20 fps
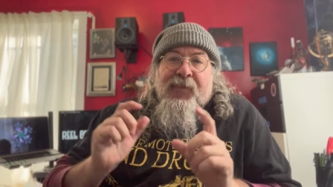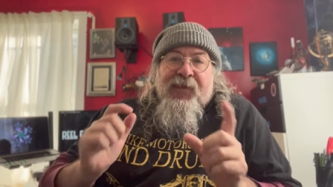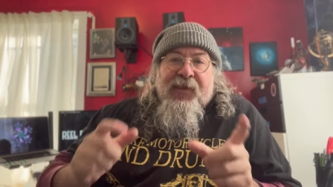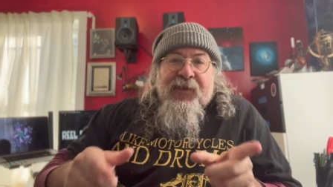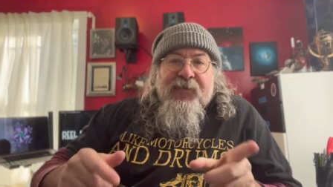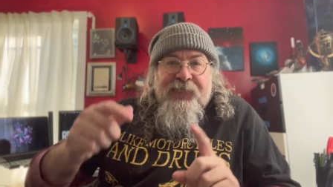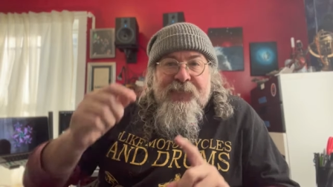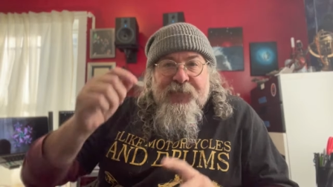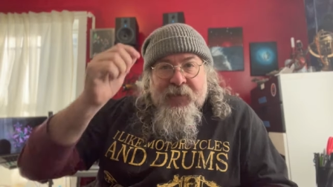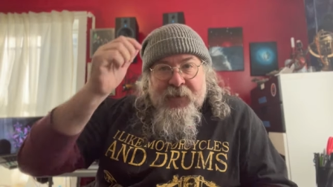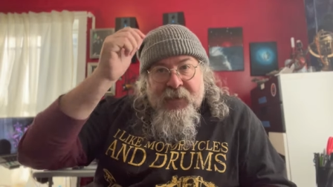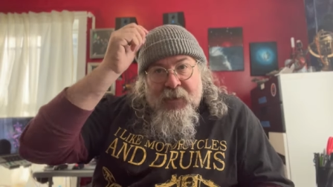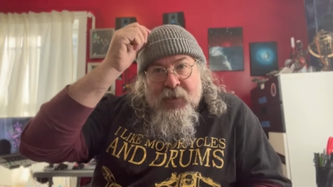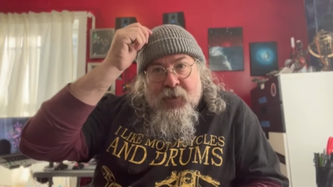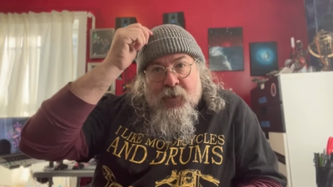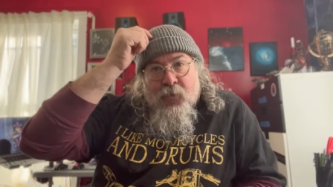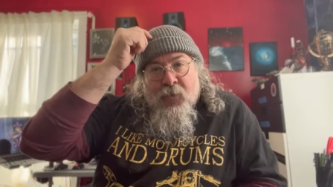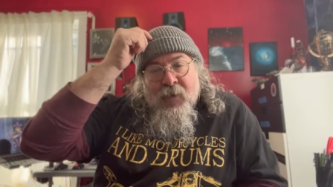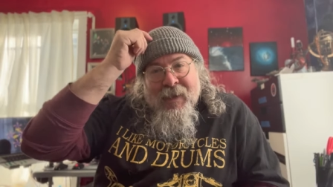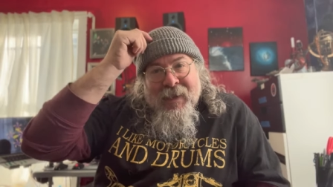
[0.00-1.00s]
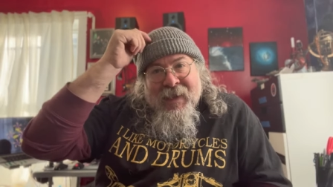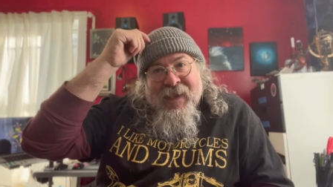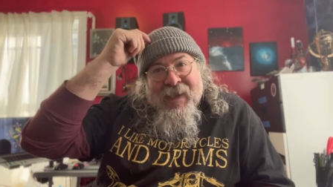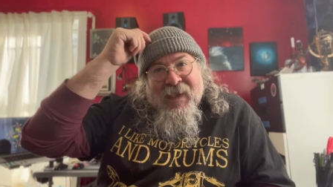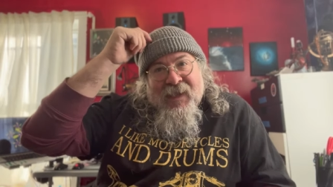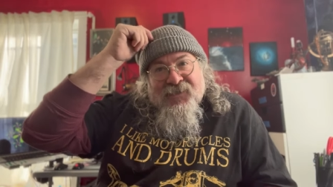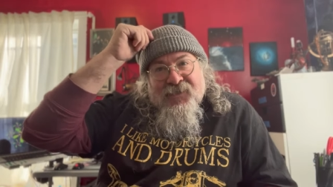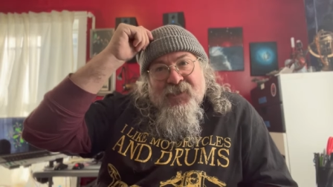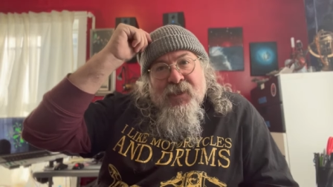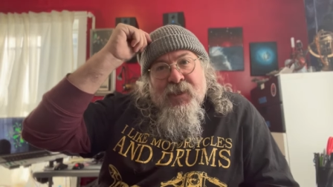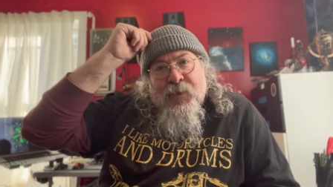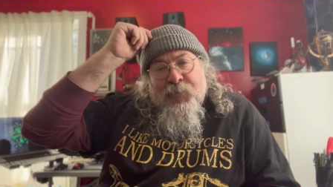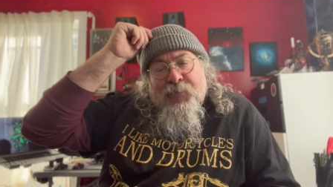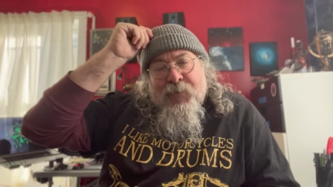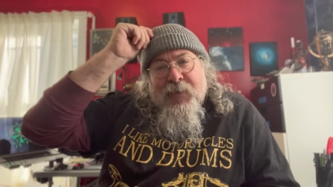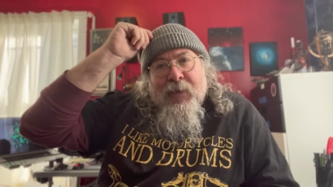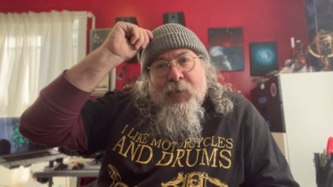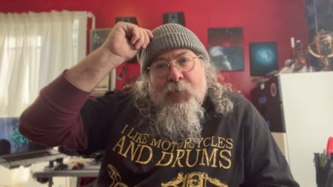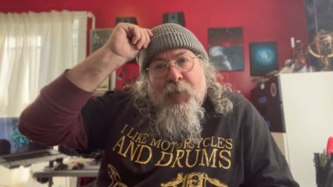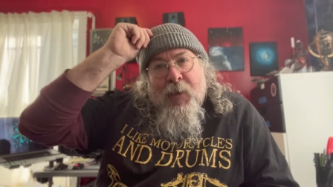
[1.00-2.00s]
this video is going to
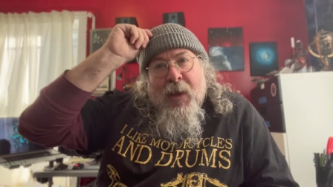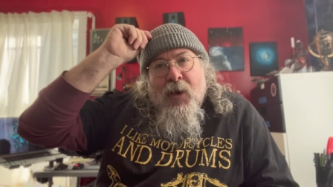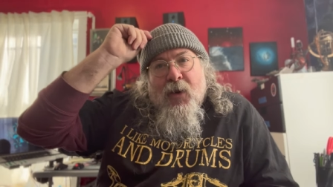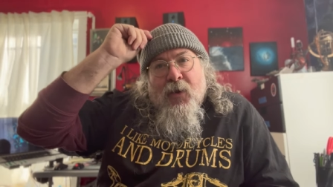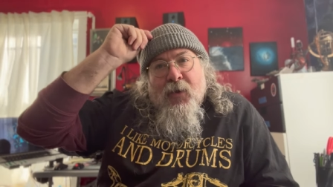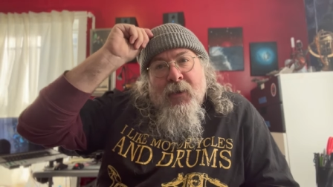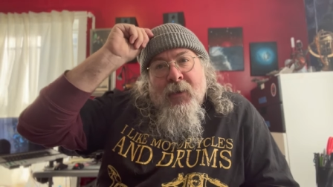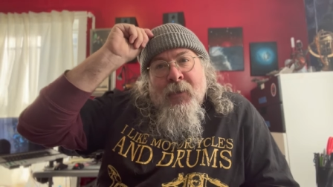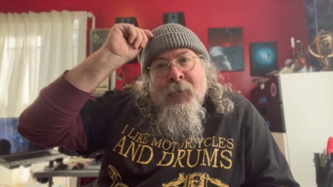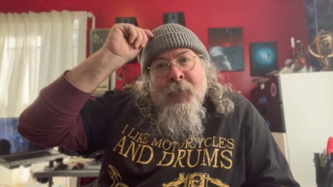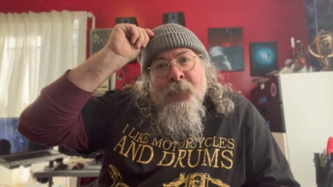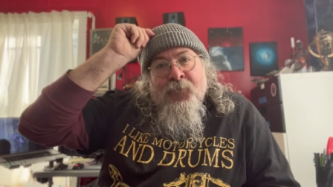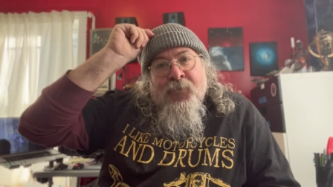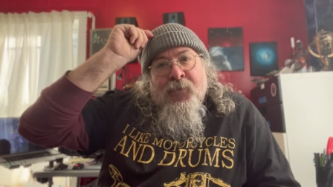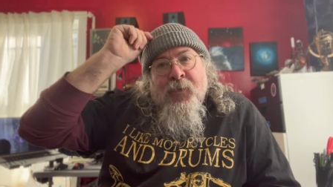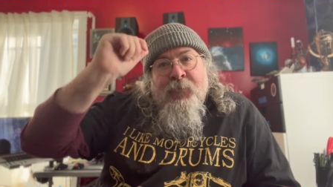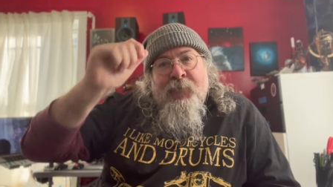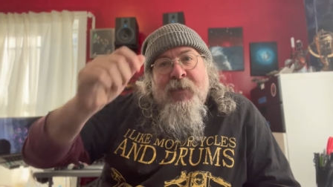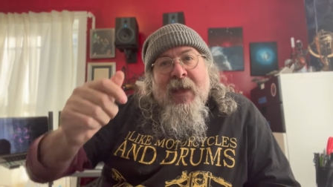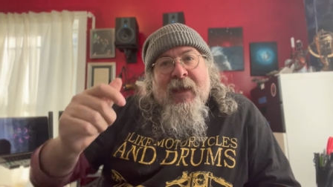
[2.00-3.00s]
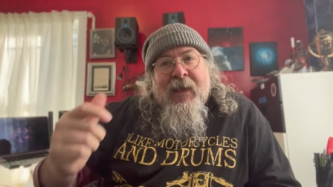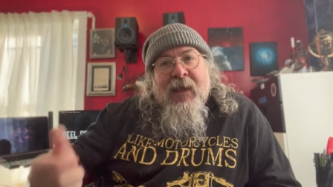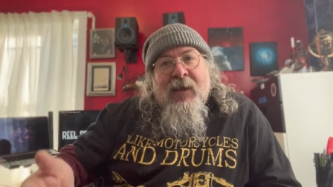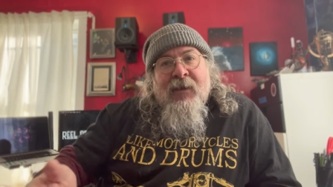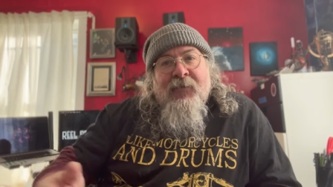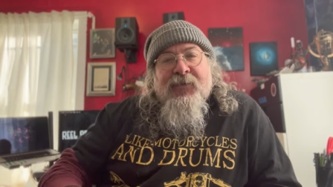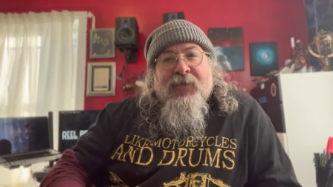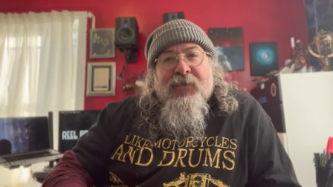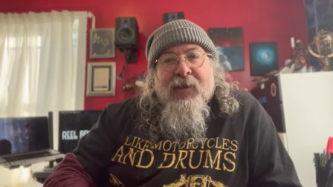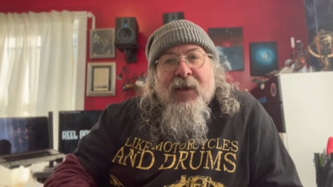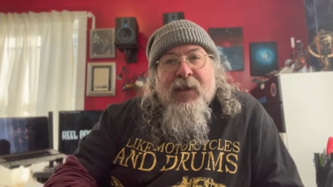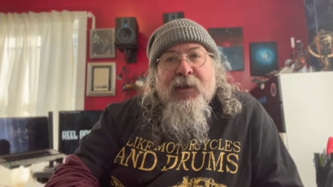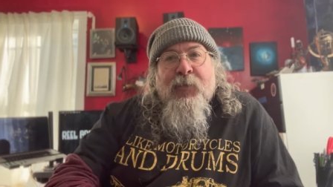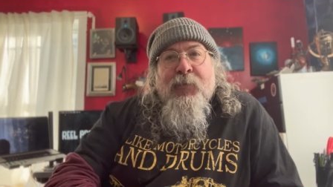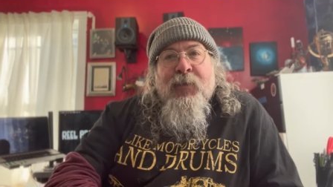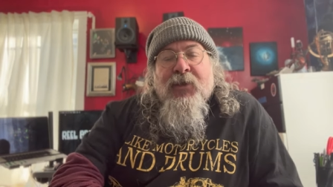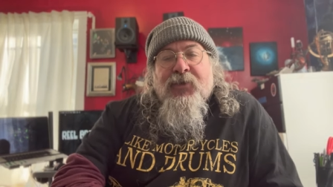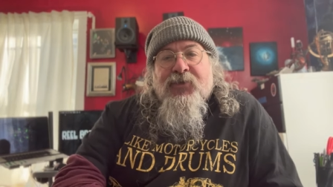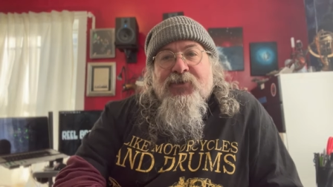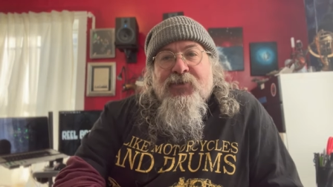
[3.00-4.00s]
be about the making of the
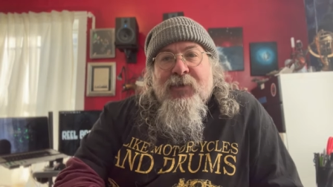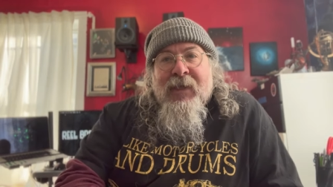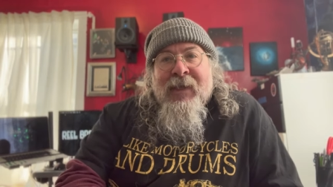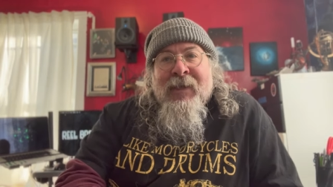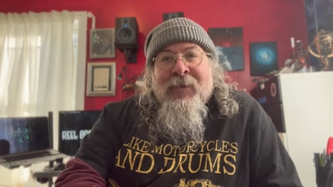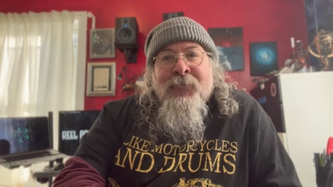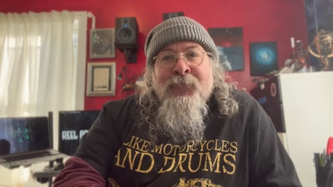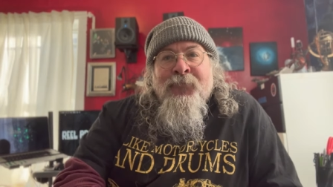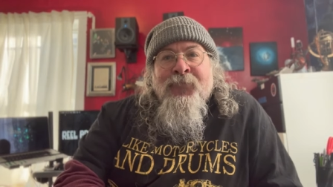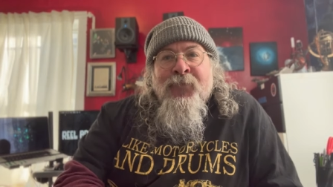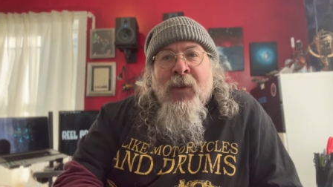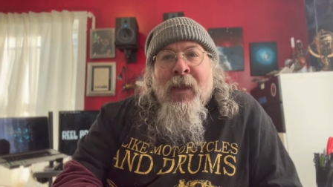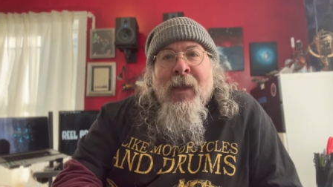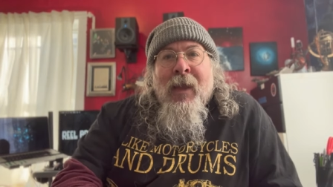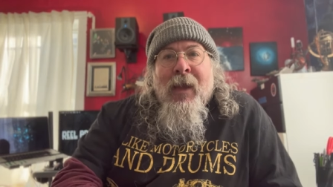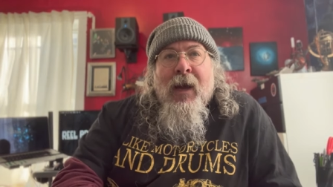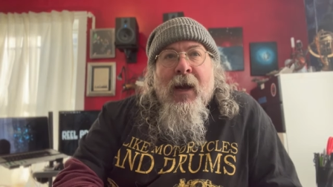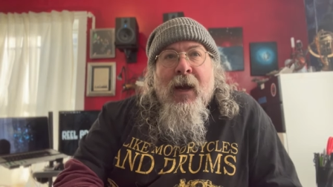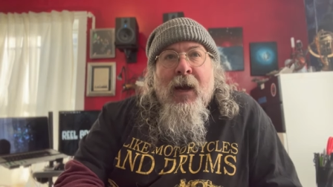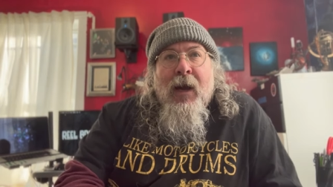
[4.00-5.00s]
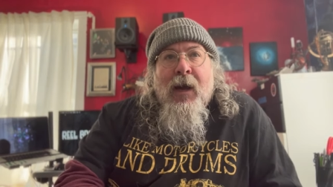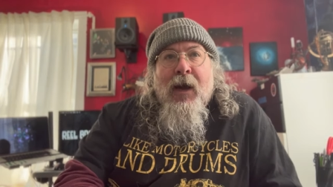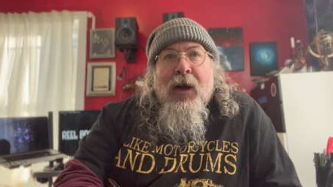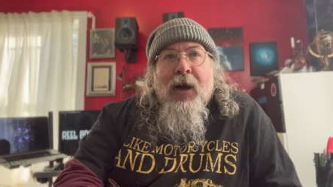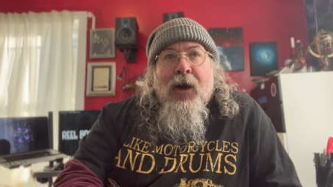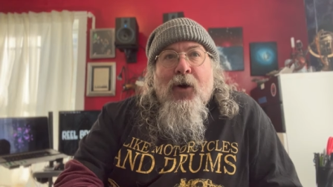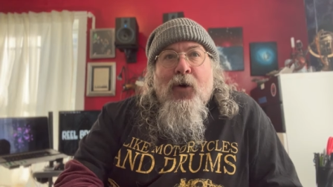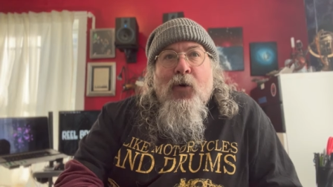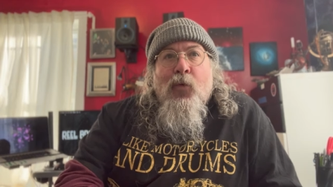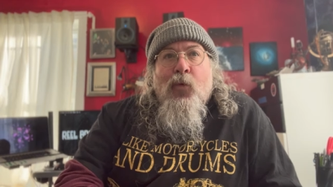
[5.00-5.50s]
documentary uh,